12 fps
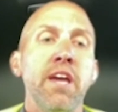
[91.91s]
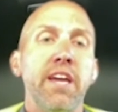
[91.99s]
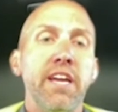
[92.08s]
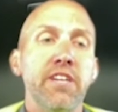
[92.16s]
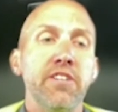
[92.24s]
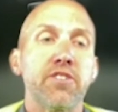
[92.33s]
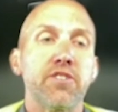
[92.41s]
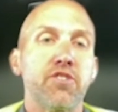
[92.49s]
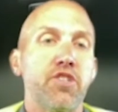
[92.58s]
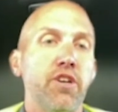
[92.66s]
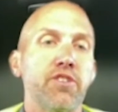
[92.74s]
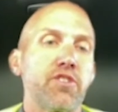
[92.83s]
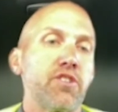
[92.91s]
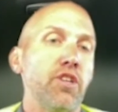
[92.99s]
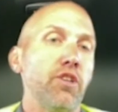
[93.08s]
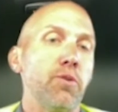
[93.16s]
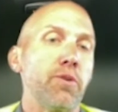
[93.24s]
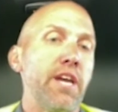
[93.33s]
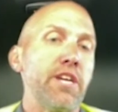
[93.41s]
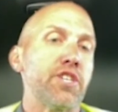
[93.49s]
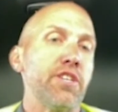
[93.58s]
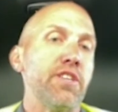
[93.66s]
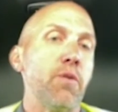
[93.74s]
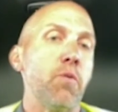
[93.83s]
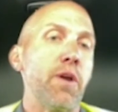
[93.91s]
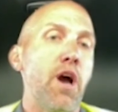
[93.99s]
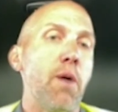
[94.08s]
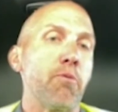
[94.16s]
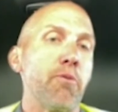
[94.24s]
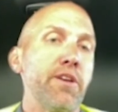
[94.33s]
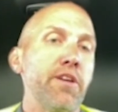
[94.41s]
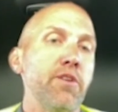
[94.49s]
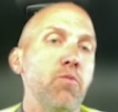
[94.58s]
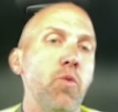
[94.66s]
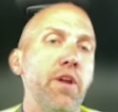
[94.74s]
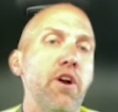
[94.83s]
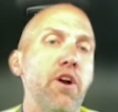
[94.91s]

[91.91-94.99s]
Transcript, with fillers: is just the location that we operate in. We